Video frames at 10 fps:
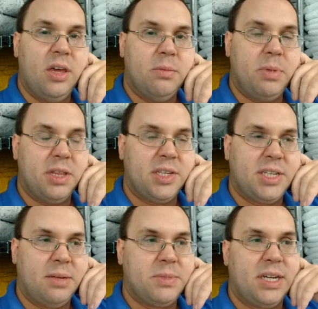But at the
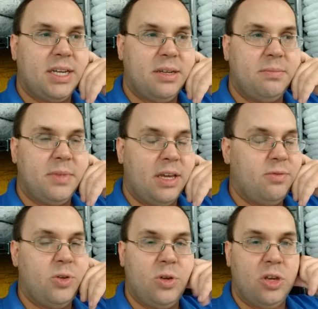same time, if
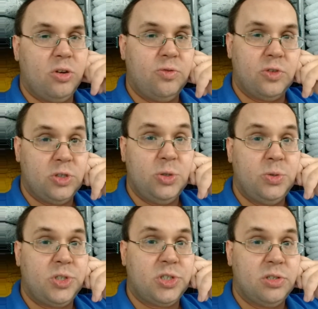you can go for
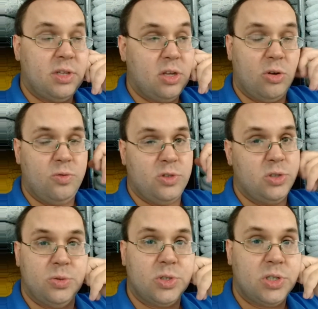loose, then go for
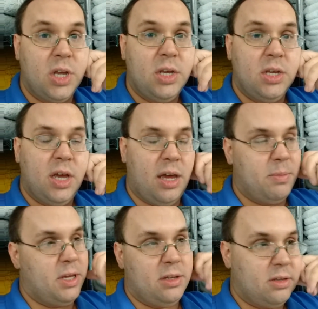loose. I
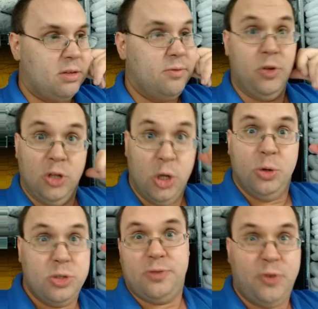mean,
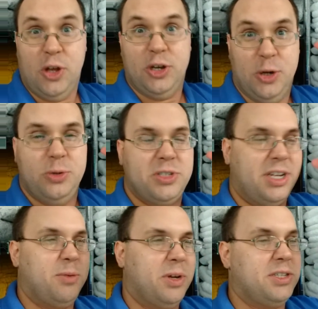footloose.
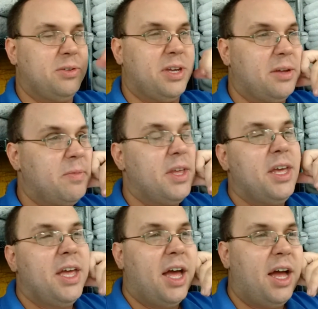Anyways, okay.
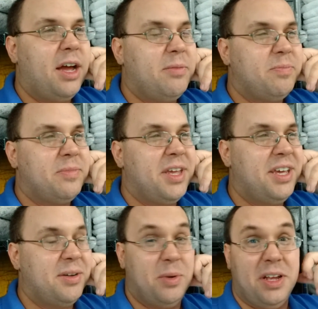We're
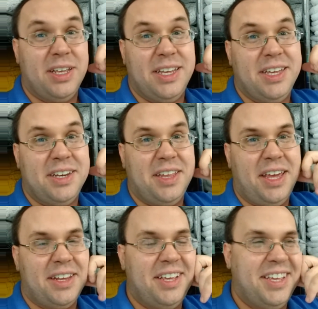not going to get into that.